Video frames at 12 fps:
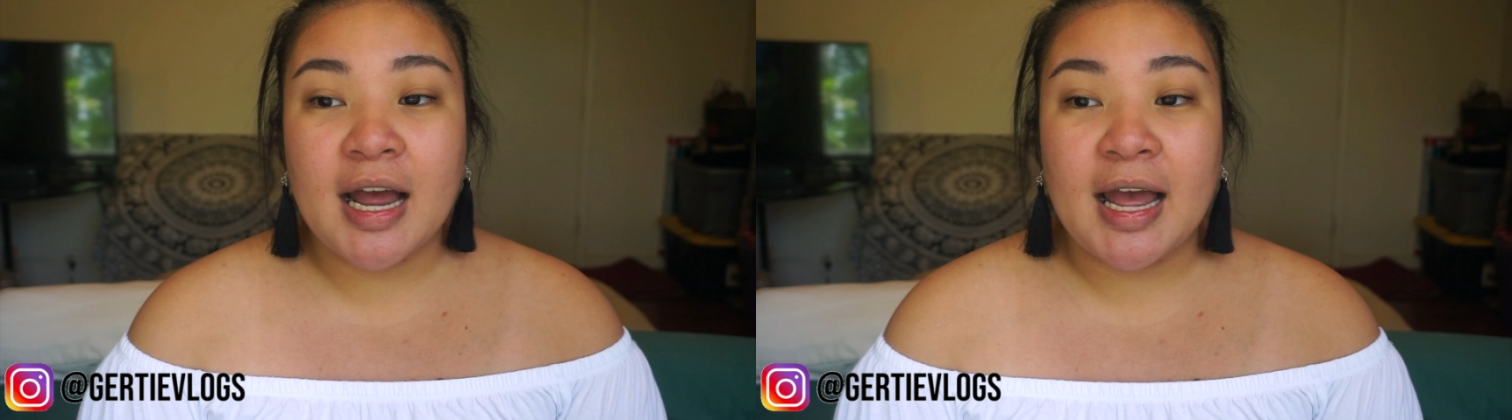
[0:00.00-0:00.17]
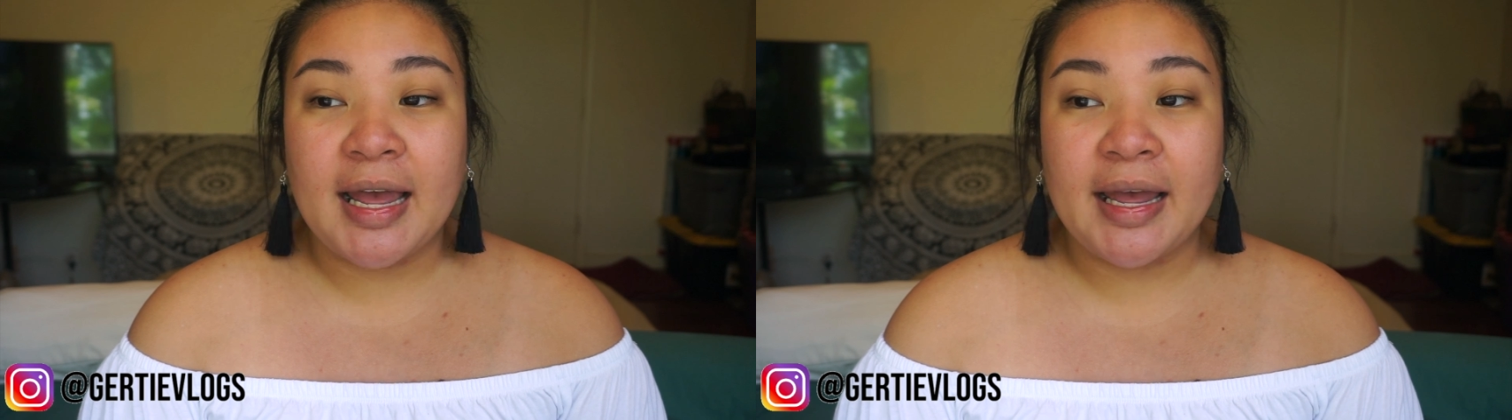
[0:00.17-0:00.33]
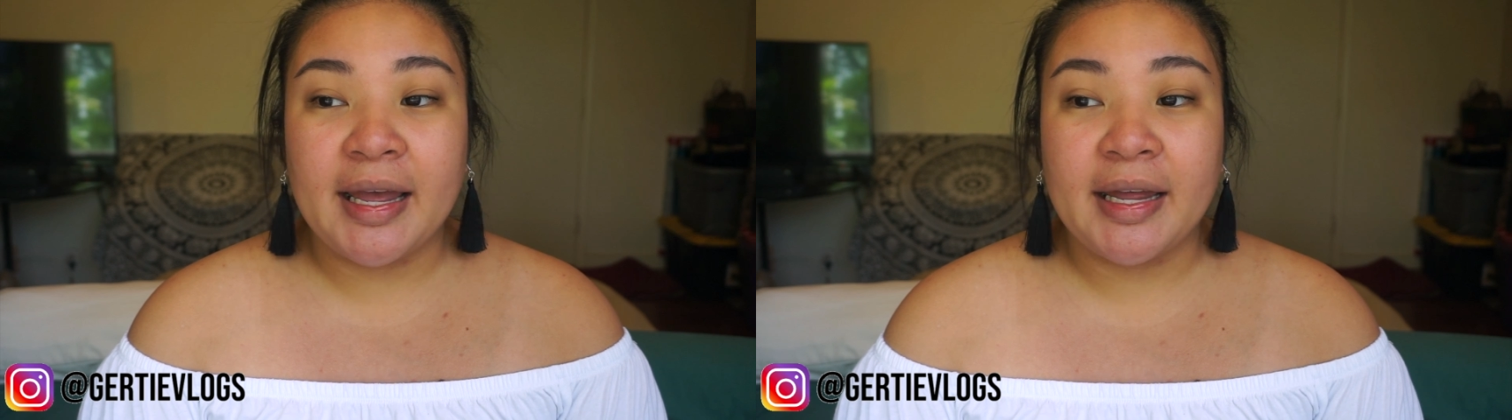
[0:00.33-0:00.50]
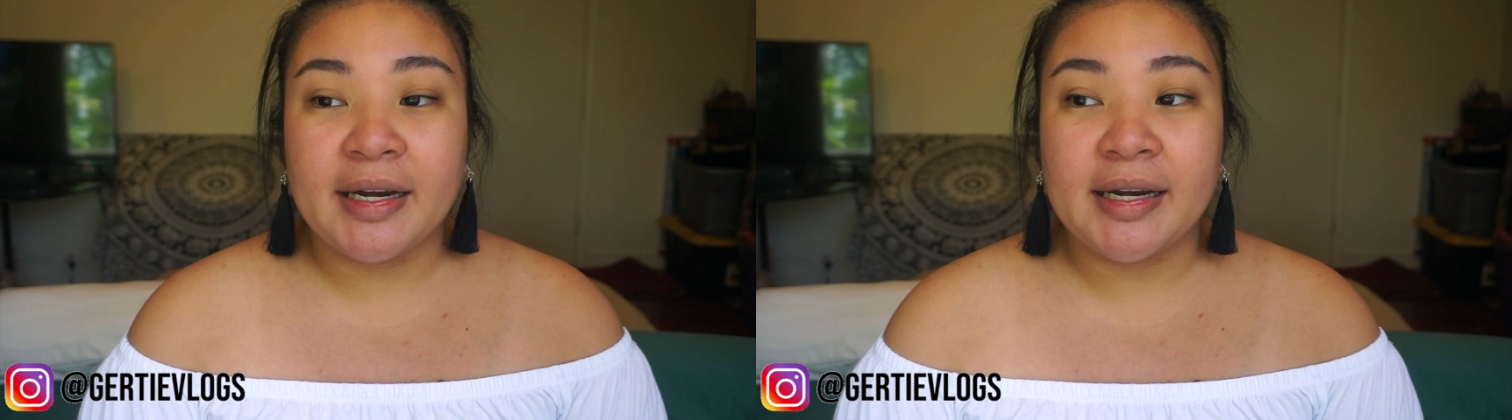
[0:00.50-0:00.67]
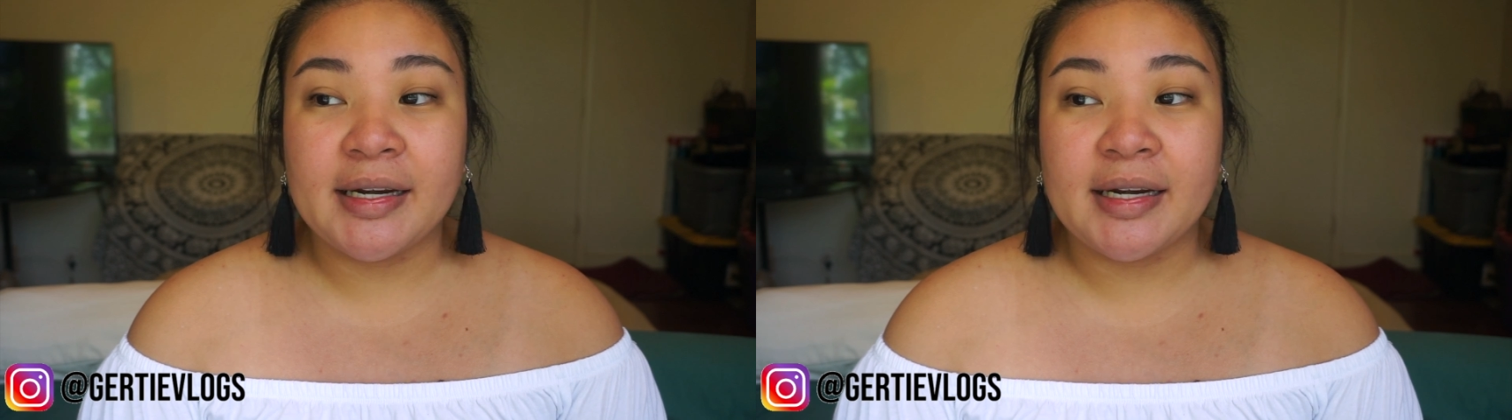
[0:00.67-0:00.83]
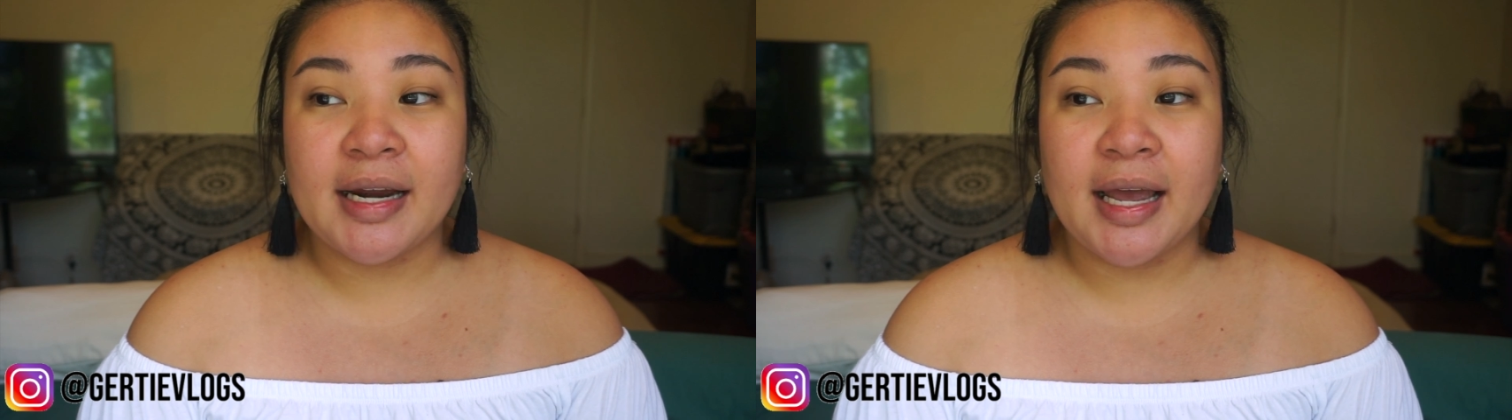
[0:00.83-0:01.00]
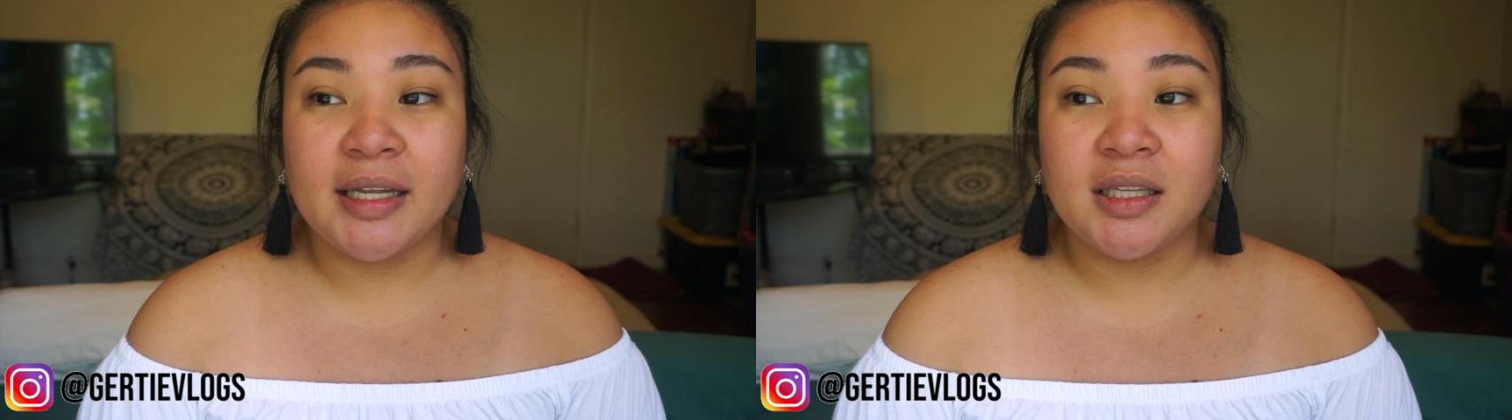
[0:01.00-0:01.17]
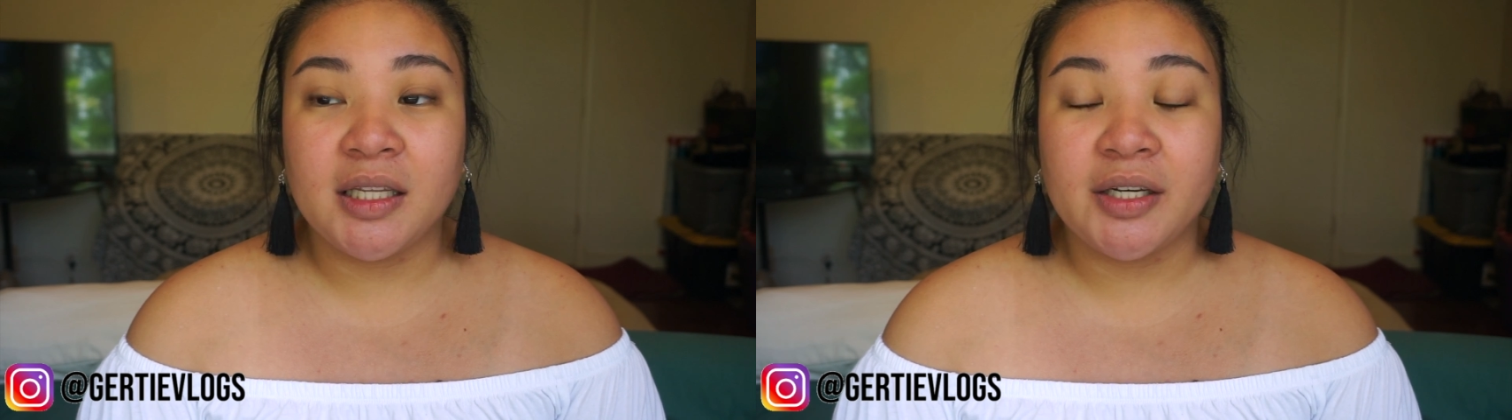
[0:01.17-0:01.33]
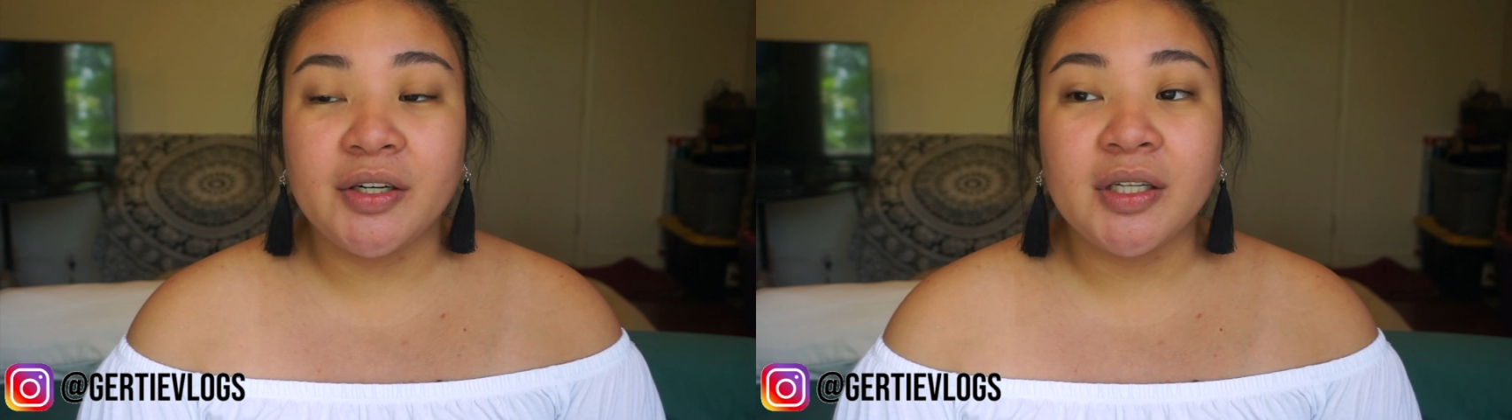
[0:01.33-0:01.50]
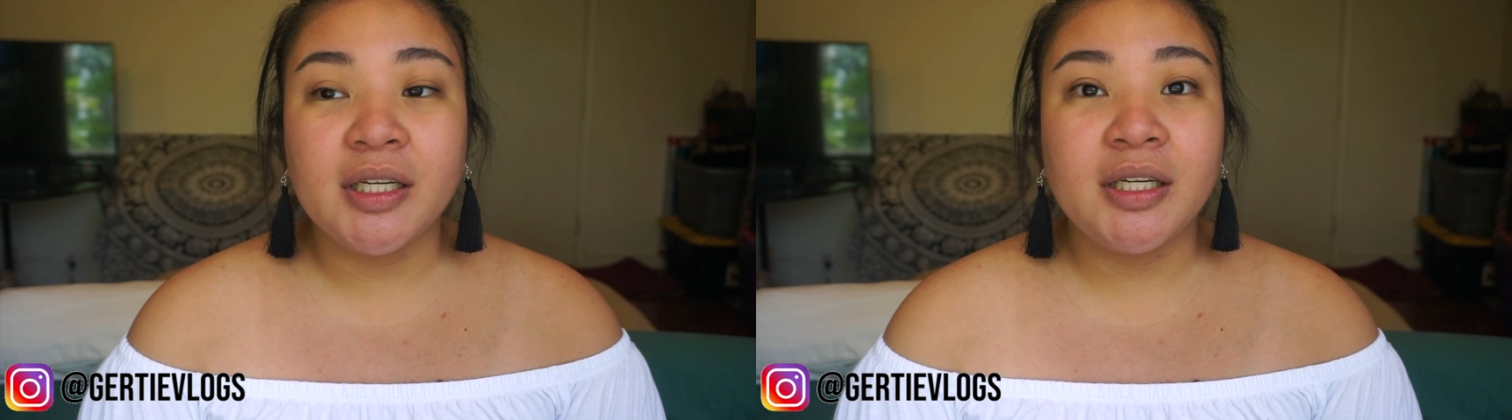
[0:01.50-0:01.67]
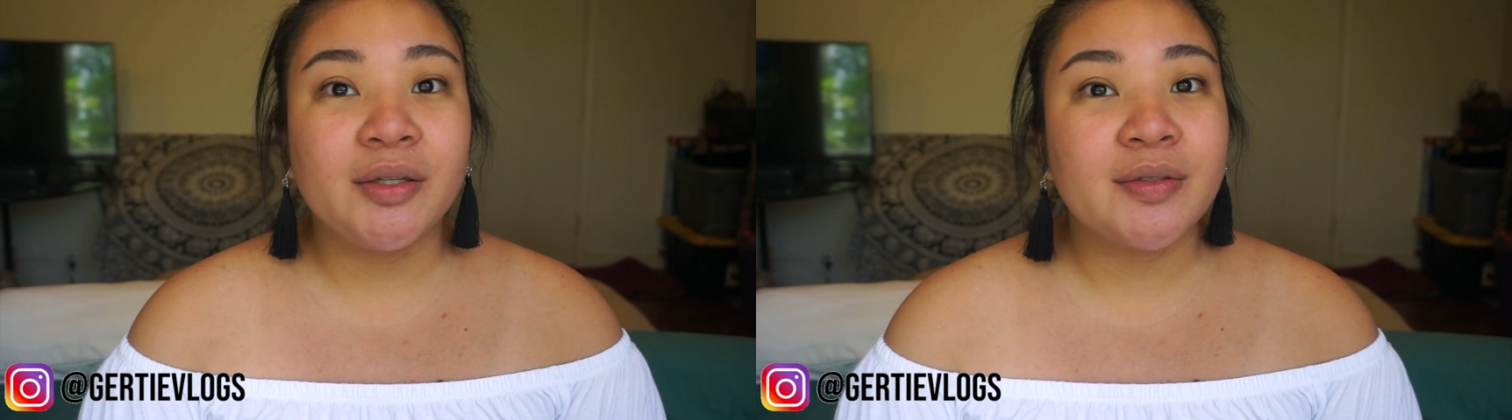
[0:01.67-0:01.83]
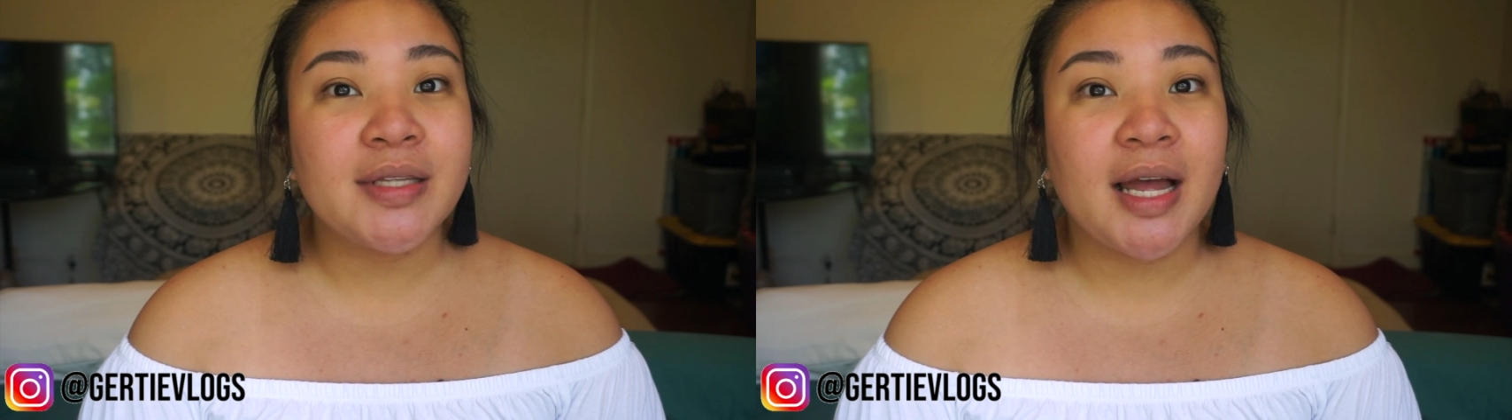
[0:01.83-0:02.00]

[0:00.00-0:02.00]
and I literally used